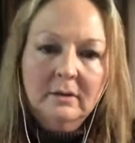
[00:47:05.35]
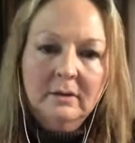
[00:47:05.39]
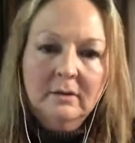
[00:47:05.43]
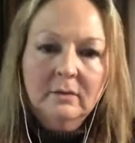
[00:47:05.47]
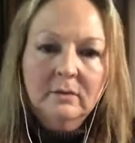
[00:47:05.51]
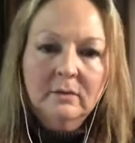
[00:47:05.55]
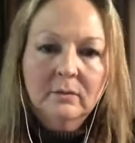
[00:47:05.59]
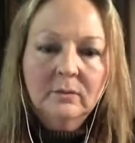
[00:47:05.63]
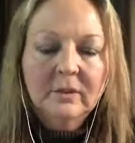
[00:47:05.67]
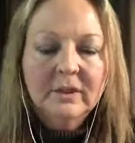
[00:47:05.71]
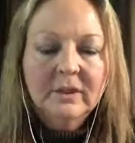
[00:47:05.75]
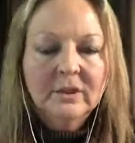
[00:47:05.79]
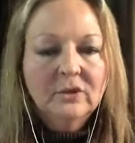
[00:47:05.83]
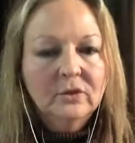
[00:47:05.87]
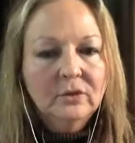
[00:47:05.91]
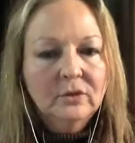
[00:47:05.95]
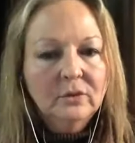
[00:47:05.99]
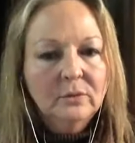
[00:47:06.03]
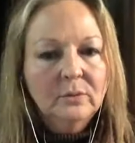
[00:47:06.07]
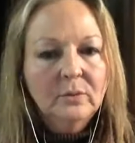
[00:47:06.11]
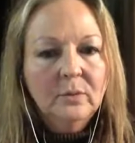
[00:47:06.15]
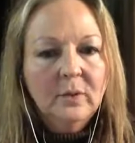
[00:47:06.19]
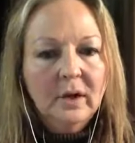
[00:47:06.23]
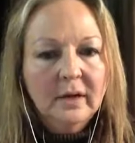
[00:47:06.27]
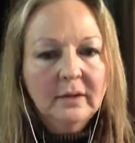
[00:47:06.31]
we do
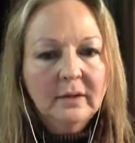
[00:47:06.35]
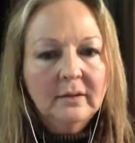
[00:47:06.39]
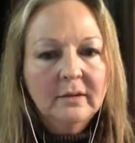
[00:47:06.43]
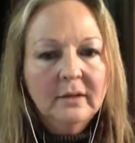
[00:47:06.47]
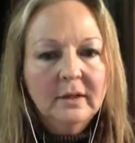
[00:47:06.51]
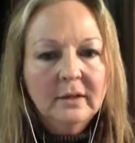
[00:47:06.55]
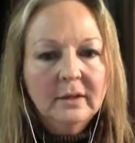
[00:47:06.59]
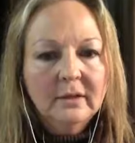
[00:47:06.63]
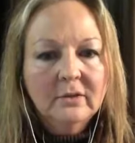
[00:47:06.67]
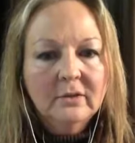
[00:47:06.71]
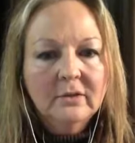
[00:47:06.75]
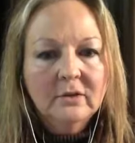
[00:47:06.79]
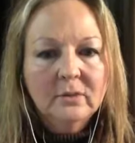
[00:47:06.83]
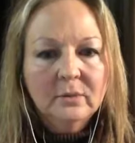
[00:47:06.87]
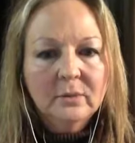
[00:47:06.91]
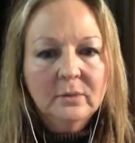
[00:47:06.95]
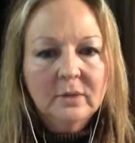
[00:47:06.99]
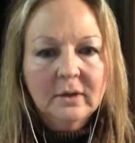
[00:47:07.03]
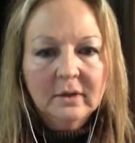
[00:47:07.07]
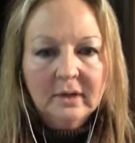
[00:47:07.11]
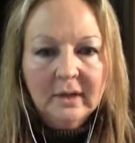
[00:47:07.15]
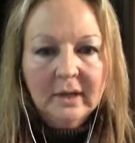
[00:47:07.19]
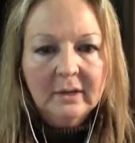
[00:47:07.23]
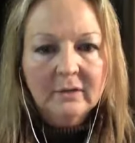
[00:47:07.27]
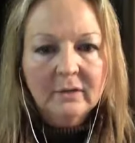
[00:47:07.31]
want things to work
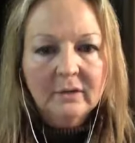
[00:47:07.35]
out the